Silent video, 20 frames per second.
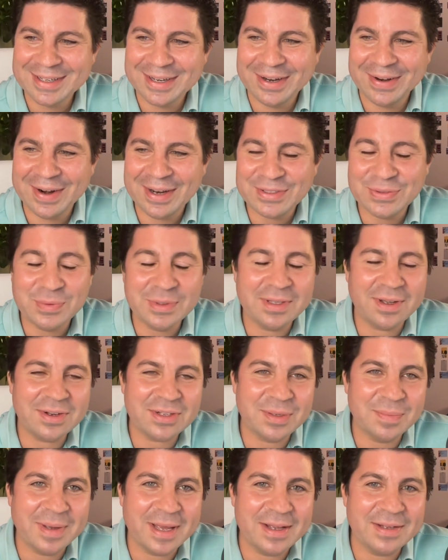All right, so we
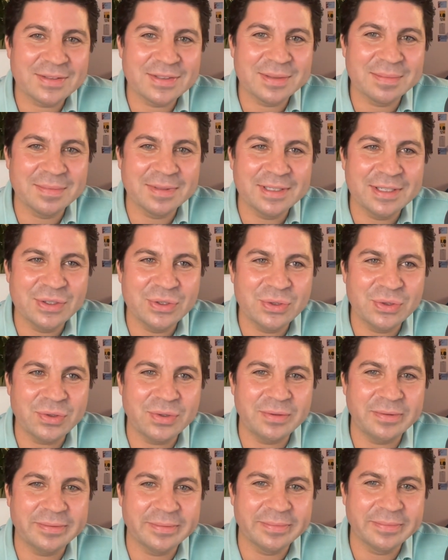talked about some
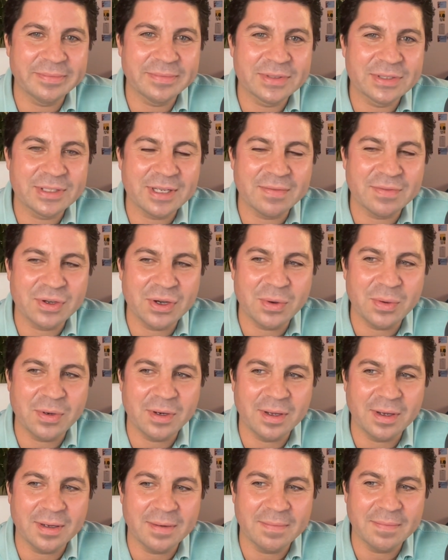legal stuff
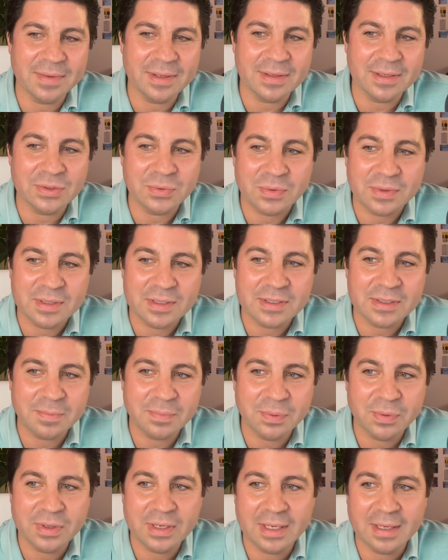going on, and this one is a
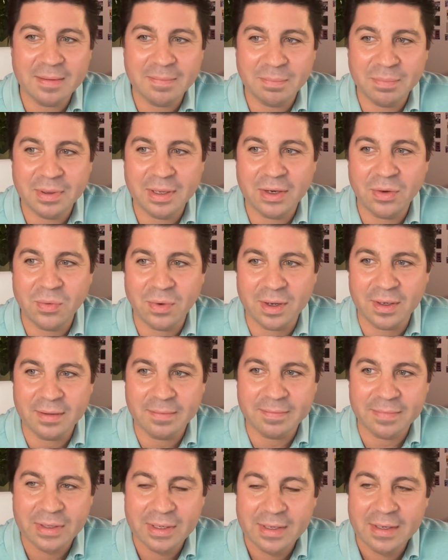pretty big
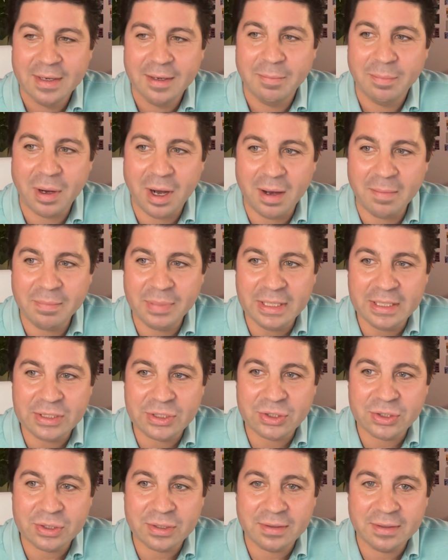one. Palm
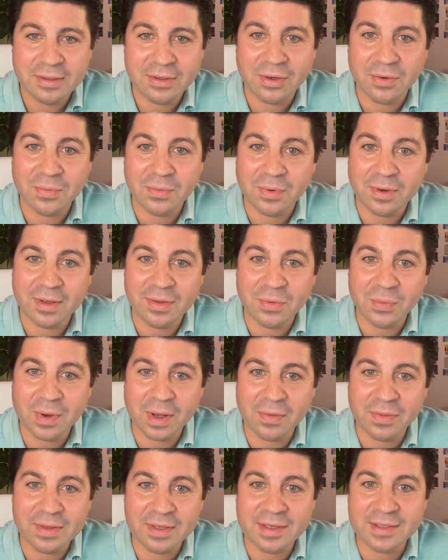Beach, one of the
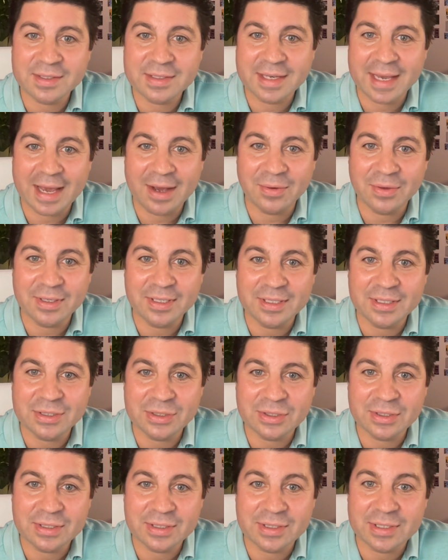wealthiest
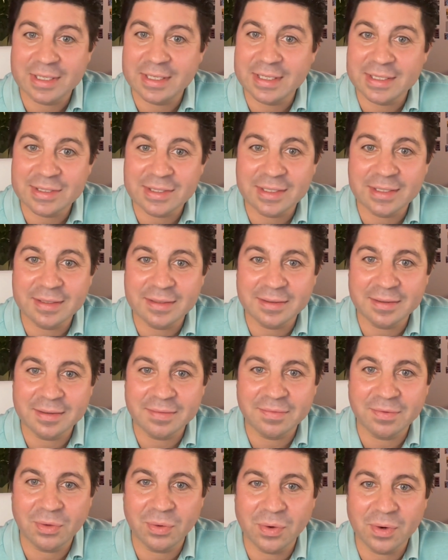counties and cities in
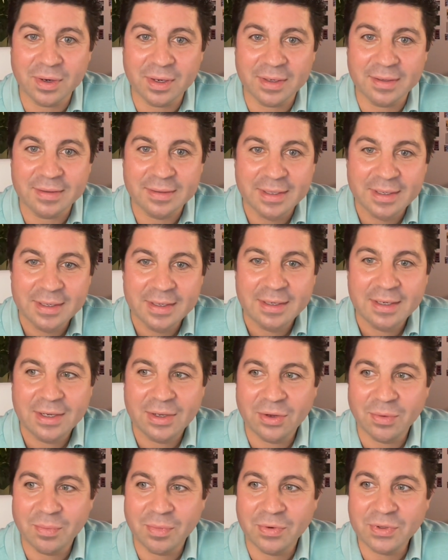Florida.
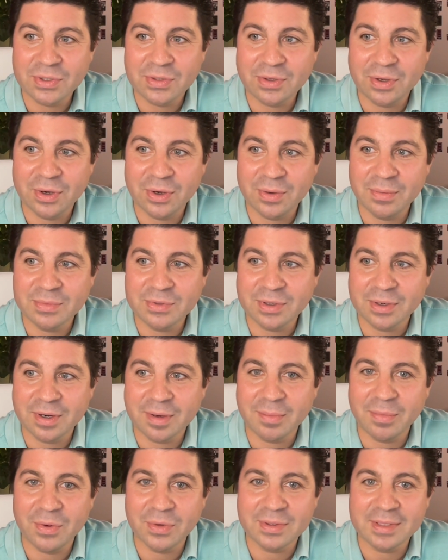Most of the homes
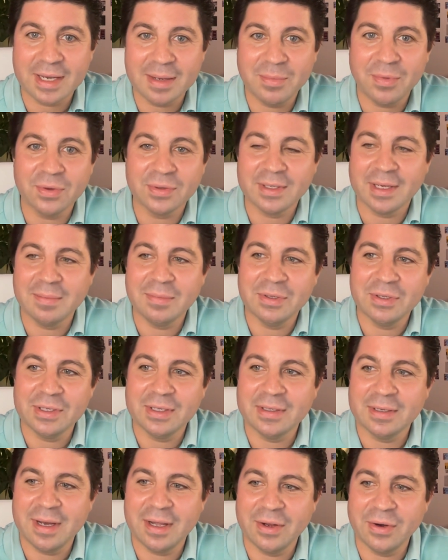are
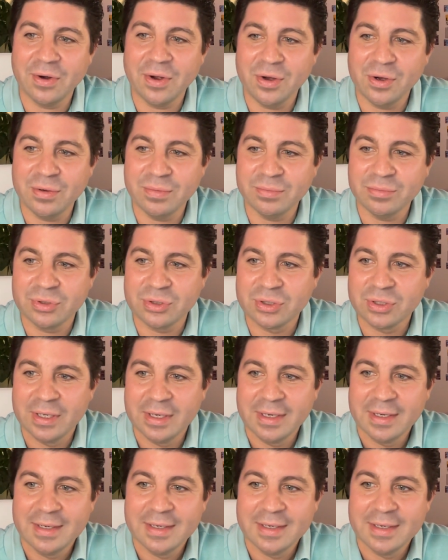multi-million dollar homes.